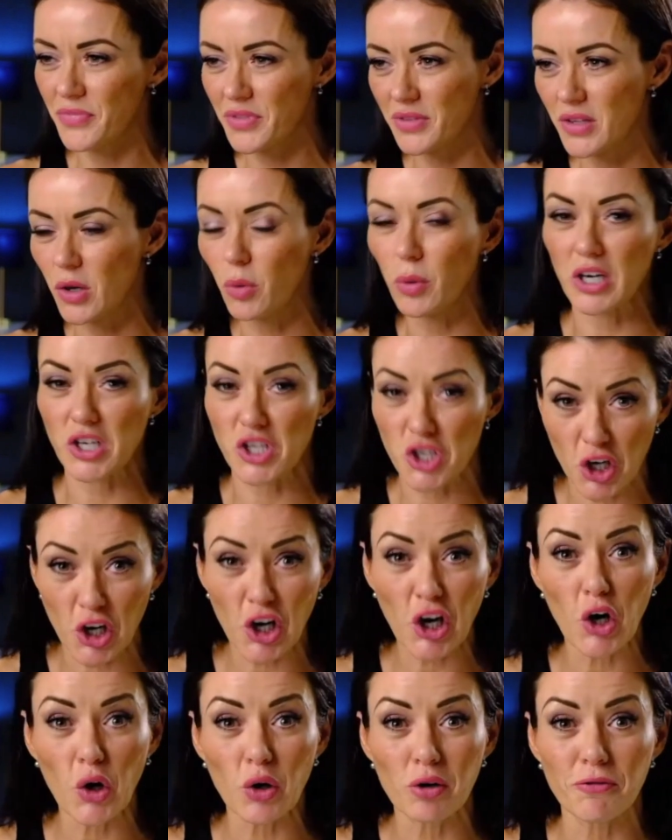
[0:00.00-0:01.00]
don't want to
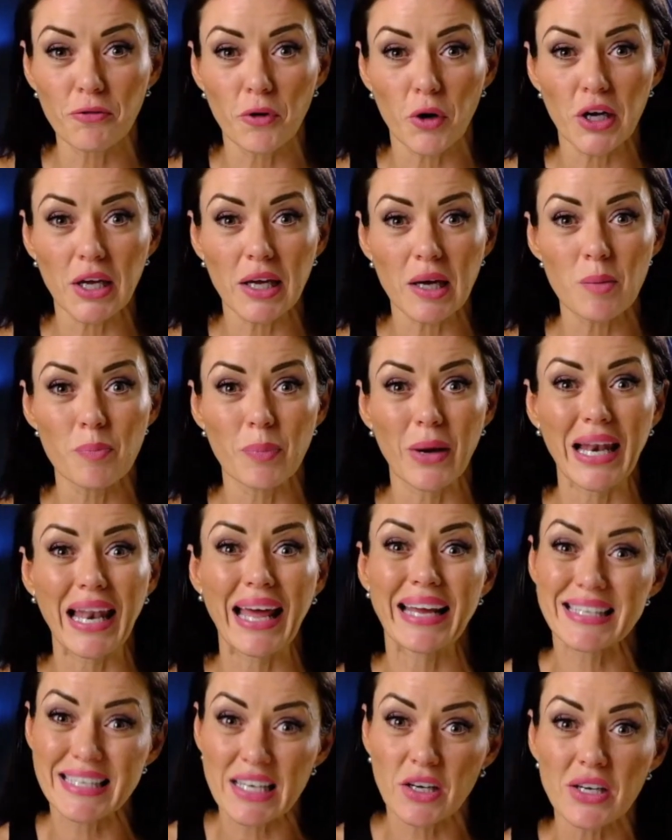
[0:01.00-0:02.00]
sugarcoat it for you, but
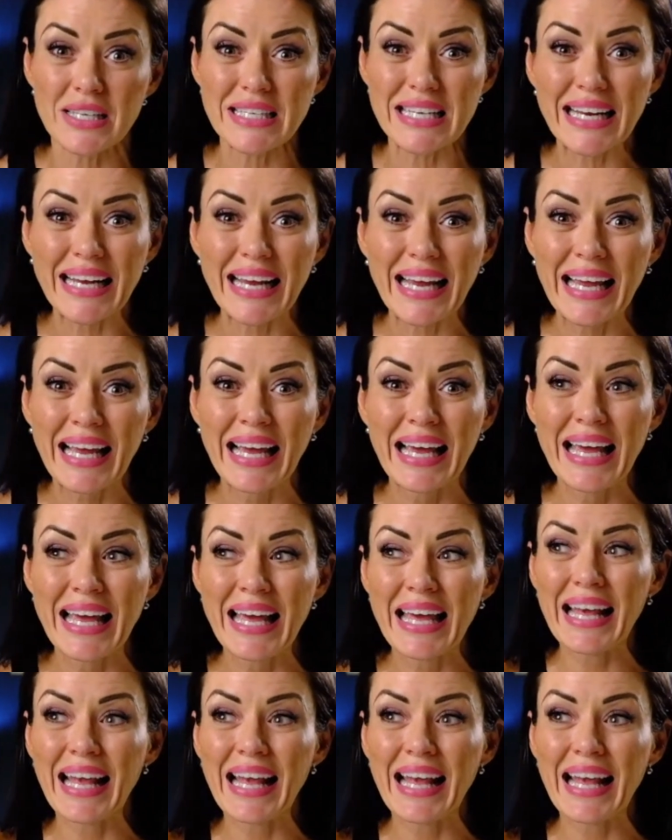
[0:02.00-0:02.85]
like, seriously,